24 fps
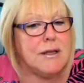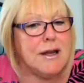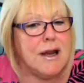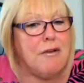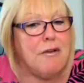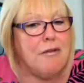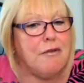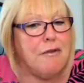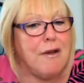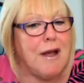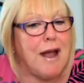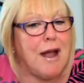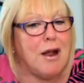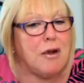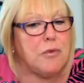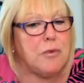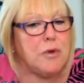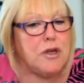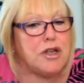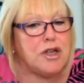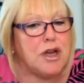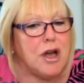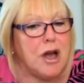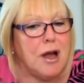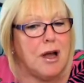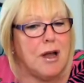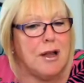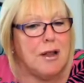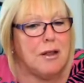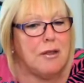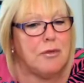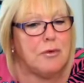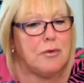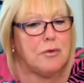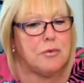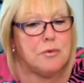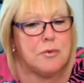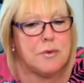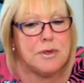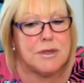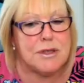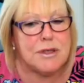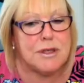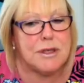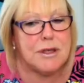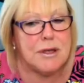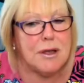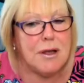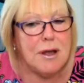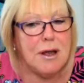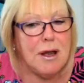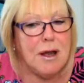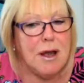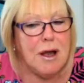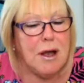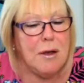that I found, which I thought was